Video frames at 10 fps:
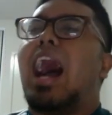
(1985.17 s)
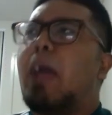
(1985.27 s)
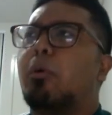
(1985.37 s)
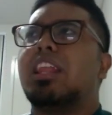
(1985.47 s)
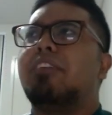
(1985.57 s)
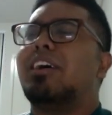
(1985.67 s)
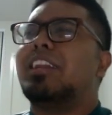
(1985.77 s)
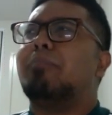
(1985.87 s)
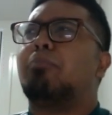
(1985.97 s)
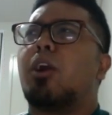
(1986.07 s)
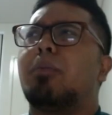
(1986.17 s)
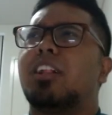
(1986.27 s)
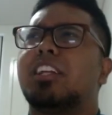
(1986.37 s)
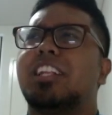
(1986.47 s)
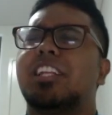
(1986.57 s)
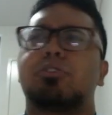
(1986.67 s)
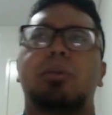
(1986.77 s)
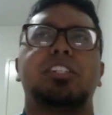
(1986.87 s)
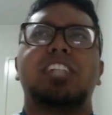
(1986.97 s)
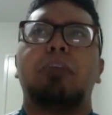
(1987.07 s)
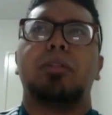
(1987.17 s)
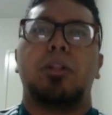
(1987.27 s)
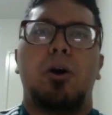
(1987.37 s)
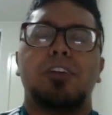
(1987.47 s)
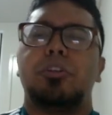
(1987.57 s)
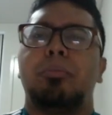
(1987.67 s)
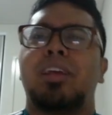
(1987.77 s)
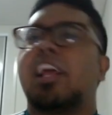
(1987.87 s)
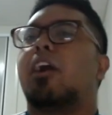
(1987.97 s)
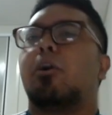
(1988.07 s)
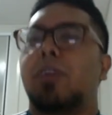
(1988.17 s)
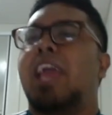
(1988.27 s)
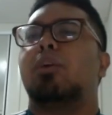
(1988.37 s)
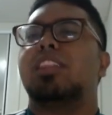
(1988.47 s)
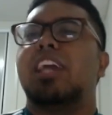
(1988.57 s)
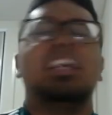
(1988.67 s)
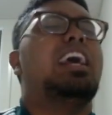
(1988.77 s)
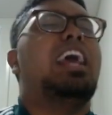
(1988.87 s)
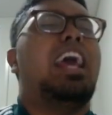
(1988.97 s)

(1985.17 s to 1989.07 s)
I will leave an importable in the description down below, assuming they are okay with it.